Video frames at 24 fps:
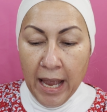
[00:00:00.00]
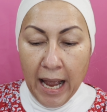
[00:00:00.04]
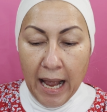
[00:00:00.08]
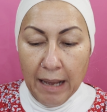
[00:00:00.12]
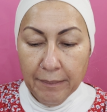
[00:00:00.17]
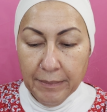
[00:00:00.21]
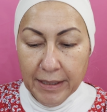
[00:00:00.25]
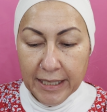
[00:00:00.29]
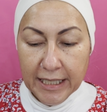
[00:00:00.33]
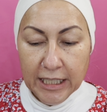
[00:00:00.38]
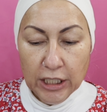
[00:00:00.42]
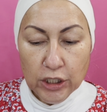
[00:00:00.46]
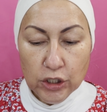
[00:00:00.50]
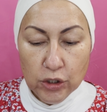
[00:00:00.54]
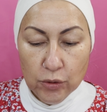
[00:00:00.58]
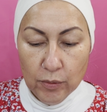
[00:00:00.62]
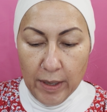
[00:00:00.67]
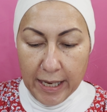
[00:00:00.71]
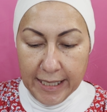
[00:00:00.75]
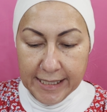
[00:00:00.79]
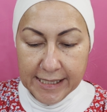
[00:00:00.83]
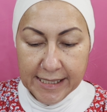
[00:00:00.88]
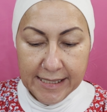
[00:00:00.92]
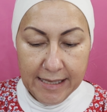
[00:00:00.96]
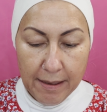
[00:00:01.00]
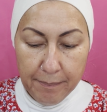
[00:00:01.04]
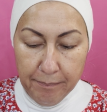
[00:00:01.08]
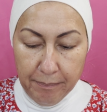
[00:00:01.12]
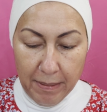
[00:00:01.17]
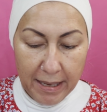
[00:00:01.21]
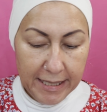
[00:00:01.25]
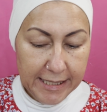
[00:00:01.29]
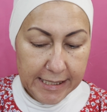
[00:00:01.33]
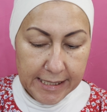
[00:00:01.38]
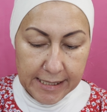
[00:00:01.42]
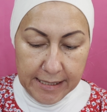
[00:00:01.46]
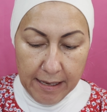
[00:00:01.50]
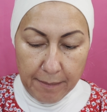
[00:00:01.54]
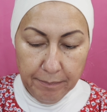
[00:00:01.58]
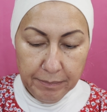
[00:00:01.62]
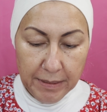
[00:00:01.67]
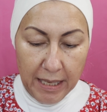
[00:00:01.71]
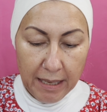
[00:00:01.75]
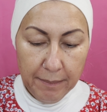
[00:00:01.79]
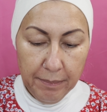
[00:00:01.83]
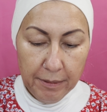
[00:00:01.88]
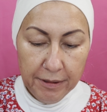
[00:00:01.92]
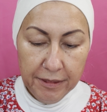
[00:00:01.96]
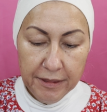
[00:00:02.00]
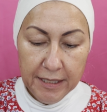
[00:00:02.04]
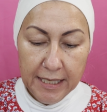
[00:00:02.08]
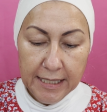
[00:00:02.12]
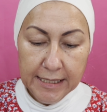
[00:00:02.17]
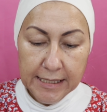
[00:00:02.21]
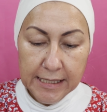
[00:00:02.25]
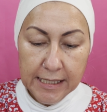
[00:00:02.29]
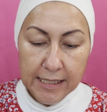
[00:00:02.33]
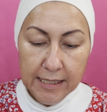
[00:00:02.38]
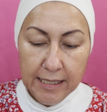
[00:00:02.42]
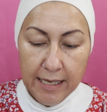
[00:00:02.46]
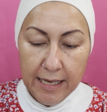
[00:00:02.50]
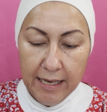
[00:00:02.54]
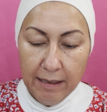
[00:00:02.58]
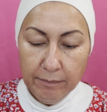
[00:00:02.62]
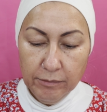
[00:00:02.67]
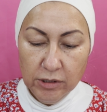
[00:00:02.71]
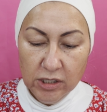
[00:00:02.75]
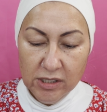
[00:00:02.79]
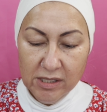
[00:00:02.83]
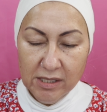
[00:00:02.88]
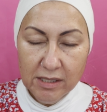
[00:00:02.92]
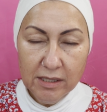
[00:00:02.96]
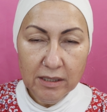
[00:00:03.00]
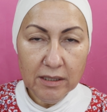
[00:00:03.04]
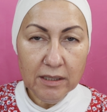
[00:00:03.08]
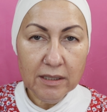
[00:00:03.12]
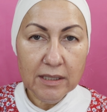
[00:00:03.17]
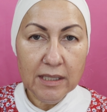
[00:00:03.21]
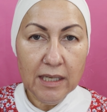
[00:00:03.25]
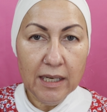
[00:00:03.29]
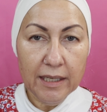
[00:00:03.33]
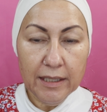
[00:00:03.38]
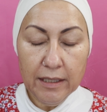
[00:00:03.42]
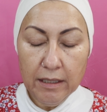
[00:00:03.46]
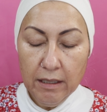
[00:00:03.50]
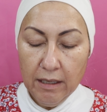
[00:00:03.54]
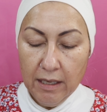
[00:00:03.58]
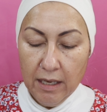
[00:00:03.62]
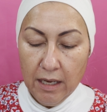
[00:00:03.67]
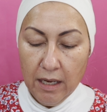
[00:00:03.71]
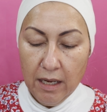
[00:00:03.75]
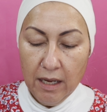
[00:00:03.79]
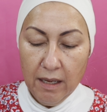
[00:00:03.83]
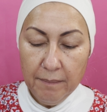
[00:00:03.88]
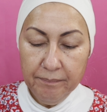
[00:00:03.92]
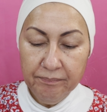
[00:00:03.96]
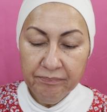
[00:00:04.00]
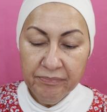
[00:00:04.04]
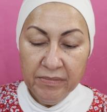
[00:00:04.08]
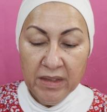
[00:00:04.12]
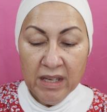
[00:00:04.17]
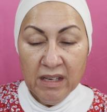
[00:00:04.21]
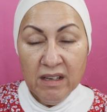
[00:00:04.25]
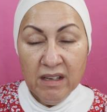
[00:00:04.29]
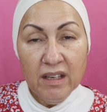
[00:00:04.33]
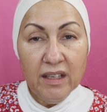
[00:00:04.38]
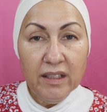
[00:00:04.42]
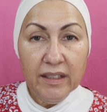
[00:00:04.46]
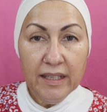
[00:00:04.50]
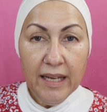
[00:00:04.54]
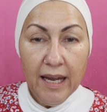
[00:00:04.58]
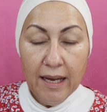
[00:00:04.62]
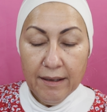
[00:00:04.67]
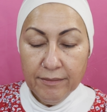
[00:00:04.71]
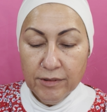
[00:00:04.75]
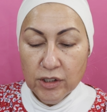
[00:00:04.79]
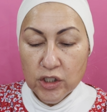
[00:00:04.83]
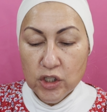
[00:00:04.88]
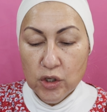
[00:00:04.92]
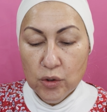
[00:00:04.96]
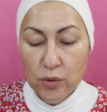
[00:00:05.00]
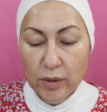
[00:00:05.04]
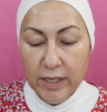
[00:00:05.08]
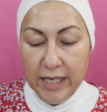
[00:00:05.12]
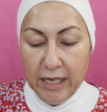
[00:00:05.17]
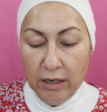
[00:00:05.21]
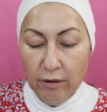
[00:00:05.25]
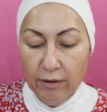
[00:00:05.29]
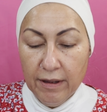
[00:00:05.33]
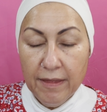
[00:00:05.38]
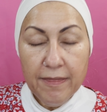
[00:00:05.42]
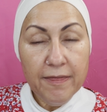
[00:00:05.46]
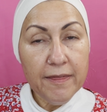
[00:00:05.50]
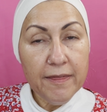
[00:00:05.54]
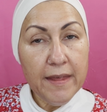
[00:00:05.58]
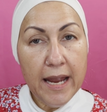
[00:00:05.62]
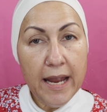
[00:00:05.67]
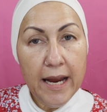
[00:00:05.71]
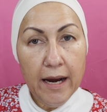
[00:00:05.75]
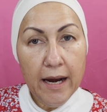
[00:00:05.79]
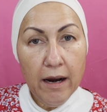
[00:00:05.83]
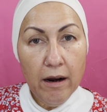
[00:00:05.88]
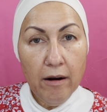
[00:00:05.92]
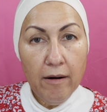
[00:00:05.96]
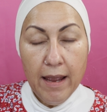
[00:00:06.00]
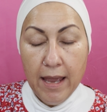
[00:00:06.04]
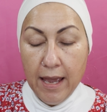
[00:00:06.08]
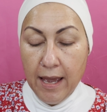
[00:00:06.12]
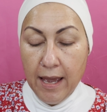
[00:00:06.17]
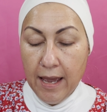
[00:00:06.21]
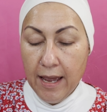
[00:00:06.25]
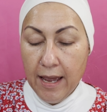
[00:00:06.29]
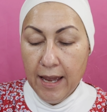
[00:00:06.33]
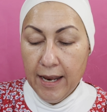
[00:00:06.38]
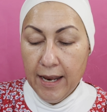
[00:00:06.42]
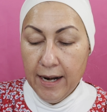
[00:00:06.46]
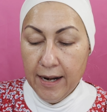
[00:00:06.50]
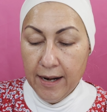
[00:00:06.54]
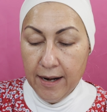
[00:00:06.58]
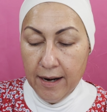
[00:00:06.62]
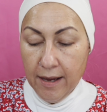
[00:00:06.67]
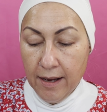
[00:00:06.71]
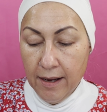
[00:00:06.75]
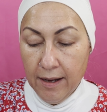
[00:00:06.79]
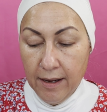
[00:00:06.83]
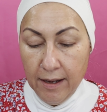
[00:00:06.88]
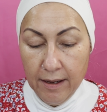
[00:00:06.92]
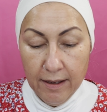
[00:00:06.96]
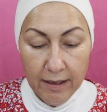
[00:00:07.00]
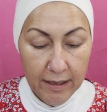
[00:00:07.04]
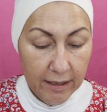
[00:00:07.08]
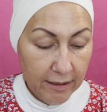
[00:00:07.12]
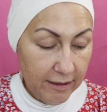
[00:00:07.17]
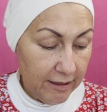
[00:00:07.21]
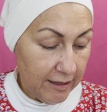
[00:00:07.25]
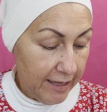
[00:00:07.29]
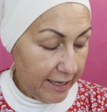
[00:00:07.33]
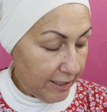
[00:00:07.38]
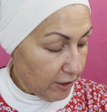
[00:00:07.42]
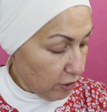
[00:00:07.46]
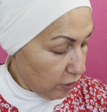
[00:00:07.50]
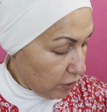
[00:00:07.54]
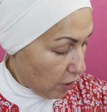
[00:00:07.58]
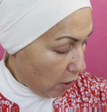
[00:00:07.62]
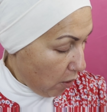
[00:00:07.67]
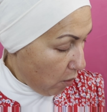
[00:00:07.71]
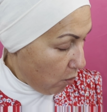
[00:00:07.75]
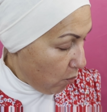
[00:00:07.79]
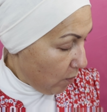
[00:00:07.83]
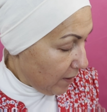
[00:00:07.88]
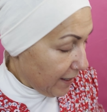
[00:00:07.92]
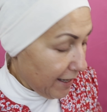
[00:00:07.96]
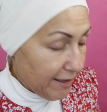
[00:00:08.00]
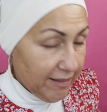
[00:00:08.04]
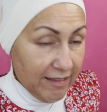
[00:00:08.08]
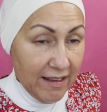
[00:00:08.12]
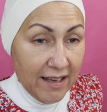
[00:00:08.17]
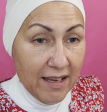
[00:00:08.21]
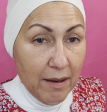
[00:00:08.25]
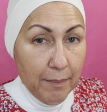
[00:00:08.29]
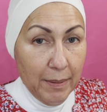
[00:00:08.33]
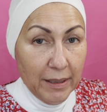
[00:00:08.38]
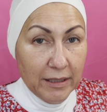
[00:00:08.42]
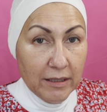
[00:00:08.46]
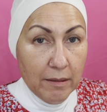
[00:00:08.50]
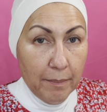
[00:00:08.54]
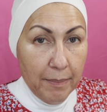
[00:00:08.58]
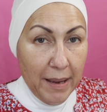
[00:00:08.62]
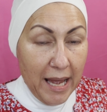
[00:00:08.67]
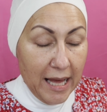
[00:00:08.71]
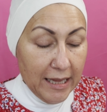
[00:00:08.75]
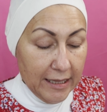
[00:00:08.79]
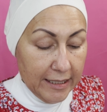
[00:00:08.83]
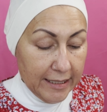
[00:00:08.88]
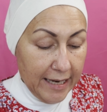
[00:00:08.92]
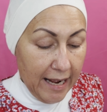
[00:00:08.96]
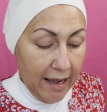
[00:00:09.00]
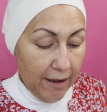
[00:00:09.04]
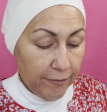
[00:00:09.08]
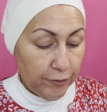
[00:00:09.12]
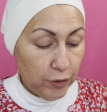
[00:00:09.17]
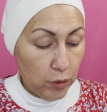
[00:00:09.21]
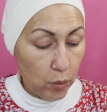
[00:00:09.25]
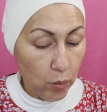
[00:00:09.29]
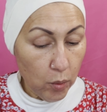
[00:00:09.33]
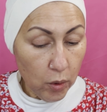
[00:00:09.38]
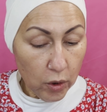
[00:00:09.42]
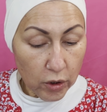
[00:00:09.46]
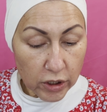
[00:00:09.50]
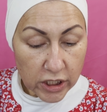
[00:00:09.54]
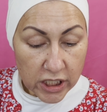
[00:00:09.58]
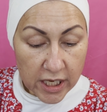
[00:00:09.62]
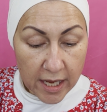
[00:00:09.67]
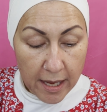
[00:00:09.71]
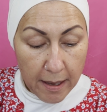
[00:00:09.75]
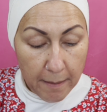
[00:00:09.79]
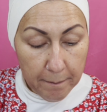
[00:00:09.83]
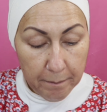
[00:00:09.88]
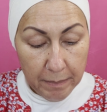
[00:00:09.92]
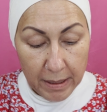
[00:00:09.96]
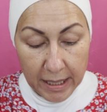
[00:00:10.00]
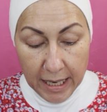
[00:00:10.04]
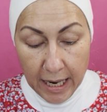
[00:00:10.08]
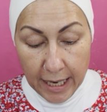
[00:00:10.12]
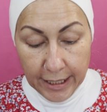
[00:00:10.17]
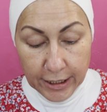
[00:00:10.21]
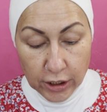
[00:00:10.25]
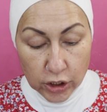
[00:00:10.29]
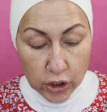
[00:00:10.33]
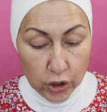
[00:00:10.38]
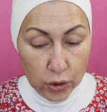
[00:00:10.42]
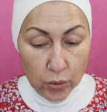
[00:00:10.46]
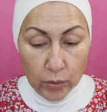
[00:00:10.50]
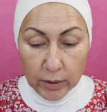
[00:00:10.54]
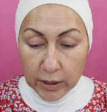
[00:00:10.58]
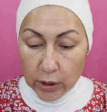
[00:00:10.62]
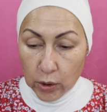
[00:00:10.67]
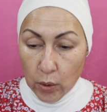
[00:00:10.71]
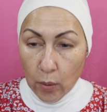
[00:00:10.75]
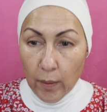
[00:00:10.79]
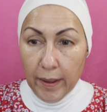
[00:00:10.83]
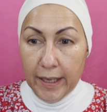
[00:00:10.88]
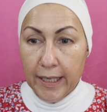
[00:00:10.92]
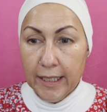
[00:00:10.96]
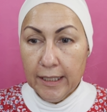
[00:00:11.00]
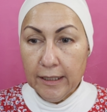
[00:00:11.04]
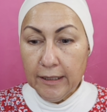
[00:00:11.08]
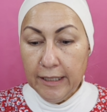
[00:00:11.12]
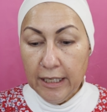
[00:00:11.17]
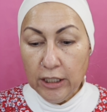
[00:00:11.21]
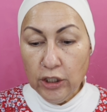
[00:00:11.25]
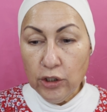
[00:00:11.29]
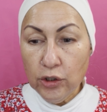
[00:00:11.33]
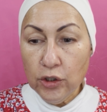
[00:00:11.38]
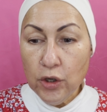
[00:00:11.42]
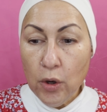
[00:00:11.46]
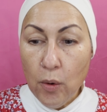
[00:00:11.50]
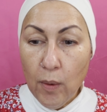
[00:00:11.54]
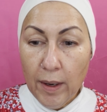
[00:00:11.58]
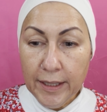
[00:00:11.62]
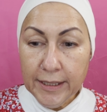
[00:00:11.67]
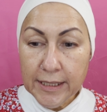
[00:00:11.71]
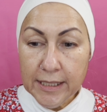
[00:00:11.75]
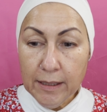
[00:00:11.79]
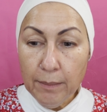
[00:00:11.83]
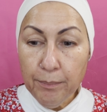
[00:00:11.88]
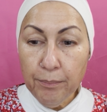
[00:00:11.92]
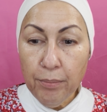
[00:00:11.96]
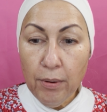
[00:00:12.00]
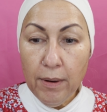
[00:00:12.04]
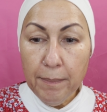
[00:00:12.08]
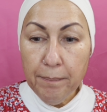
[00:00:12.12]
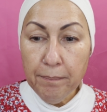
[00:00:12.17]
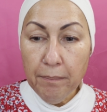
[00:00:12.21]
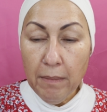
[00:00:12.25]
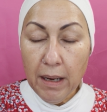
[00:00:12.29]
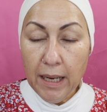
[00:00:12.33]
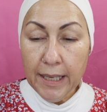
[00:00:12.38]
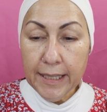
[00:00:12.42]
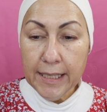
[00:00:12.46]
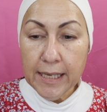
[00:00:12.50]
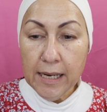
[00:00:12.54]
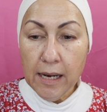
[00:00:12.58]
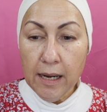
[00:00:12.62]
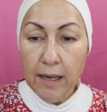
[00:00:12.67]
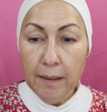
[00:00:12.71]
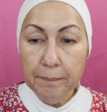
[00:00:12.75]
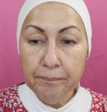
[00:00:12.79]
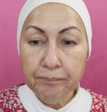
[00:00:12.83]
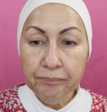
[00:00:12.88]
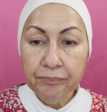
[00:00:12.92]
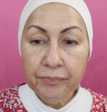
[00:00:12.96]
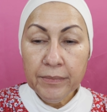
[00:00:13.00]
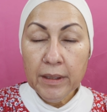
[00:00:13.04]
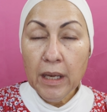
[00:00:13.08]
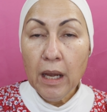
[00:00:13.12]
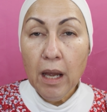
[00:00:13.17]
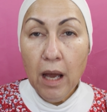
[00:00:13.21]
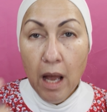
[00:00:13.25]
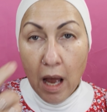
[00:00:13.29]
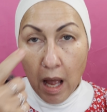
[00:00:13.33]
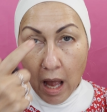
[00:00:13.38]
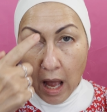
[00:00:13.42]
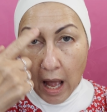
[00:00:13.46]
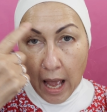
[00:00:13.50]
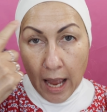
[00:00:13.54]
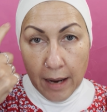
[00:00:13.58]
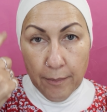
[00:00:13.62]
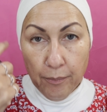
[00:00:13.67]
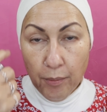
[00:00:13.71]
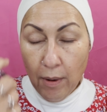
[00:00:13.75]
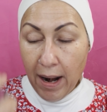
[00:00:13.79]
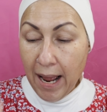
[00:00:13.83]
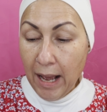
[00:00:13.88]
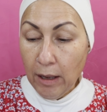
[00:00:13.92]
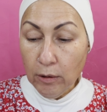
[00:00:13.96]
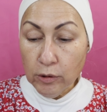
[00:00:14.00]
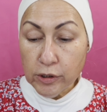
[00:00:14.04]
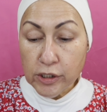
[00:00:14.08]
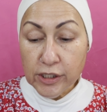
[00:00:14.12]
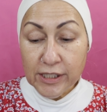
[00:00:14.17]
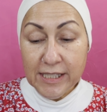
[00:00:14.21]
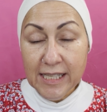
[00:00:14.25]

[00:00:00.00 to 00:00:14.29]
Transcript: I'm not going to do a step-by-step type of thing today. I'm just going to kind of, um, yeah, do here and there and uh, let you know what I think about the palette afterwards. But I do want to go ahead and let you know I did prep my um, eyebrows.